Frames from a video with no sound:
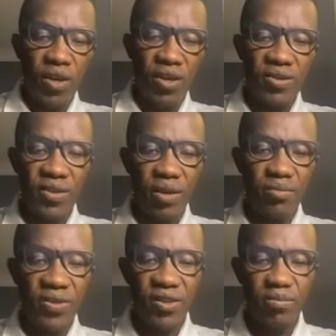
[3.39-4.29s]
And the
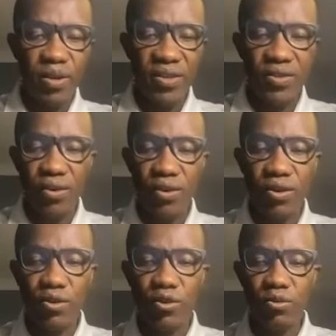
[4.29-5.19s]
psalmist says, Bless the
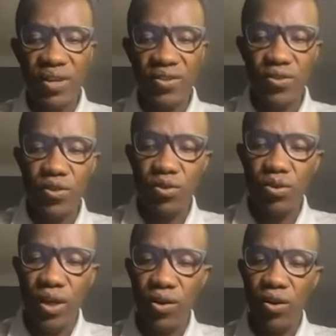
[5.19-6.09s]
Lord, O my
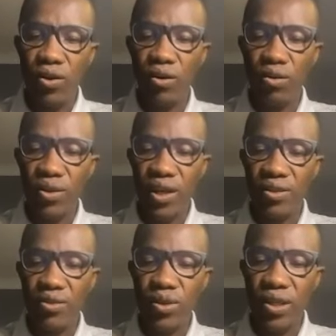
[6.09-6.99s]
soul, and all that
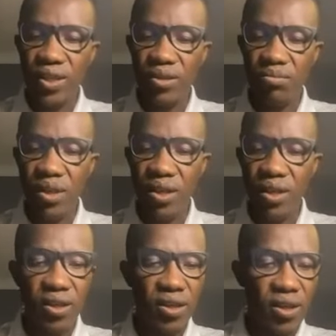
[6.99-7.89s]
is within
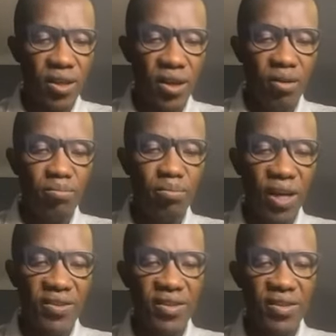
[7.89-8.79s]
me.
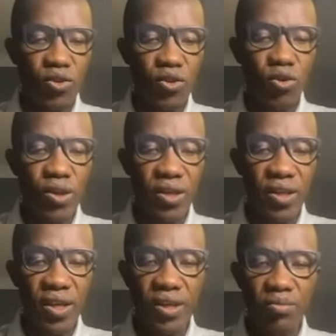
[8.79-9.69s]
Bless his holy
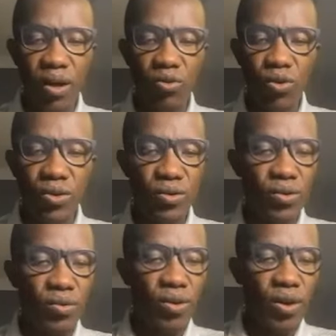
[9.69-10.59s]
name. I want you
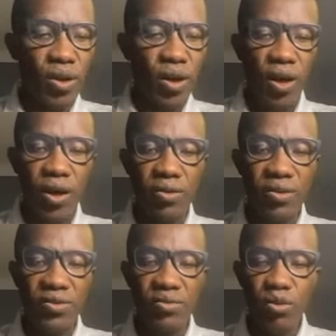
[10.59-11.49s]
to uh,
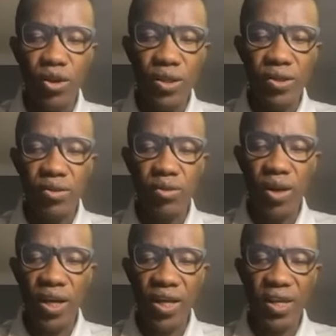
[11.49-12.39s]
this morning go
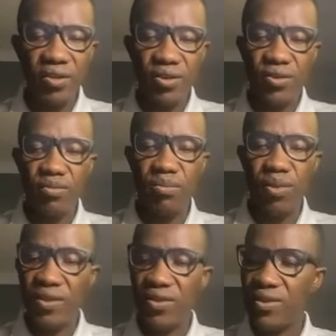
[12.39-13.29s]
ahead and just
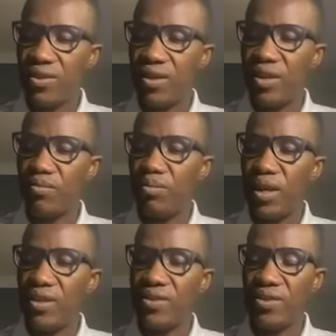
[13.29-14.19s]
bless his name,
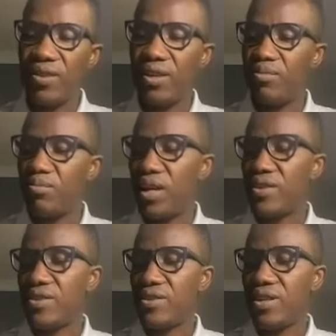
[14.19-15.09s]
bless his name,
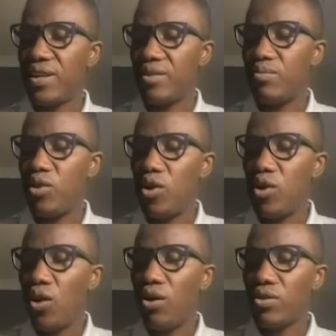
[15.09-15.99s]
bless his name.
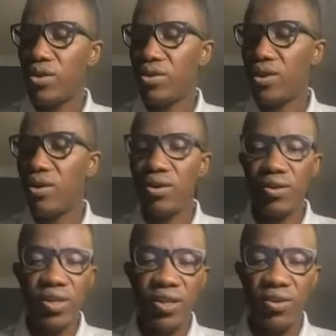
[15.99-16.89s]
Honor the
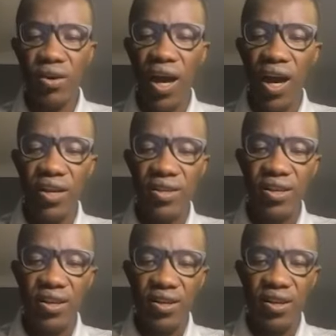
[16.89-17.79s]
Lord in your heart
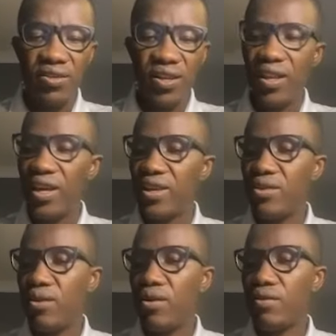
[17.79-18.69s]
and say, Thank
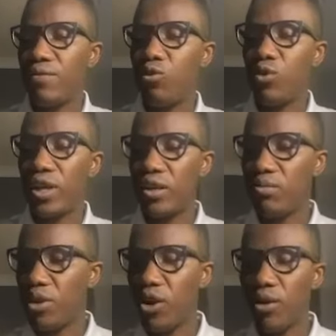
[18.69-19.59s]
you, Lord, for
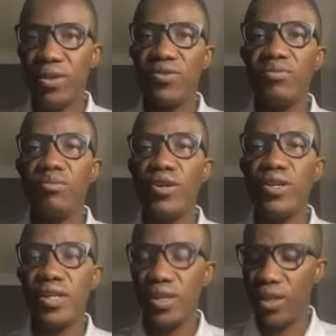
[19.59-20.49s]
waking me up this
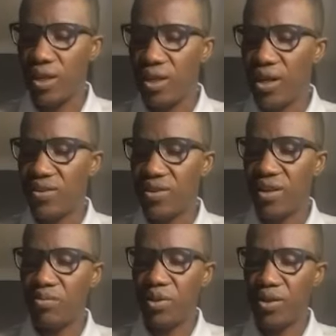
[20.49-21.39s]
morning. I
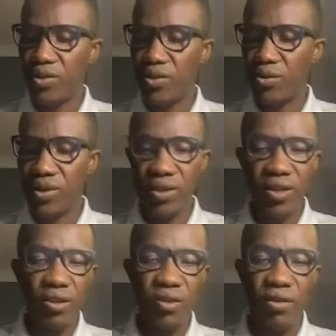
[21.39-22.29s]
celebrate you as a
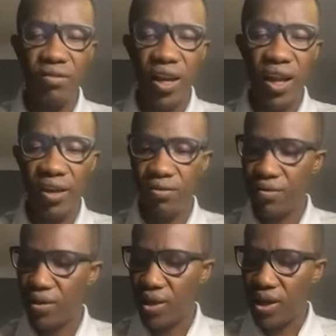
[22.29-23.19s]
giver of life.
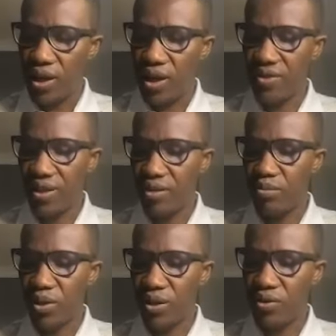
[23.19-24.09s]
I
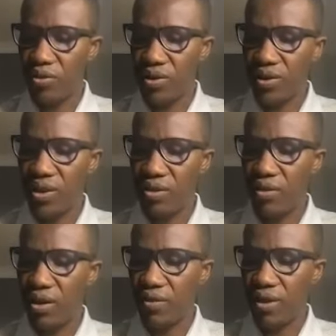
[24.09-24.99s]
celebrate you as a
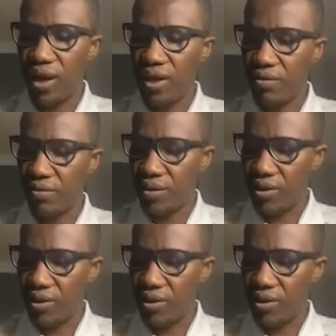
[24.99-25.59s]
giver of life.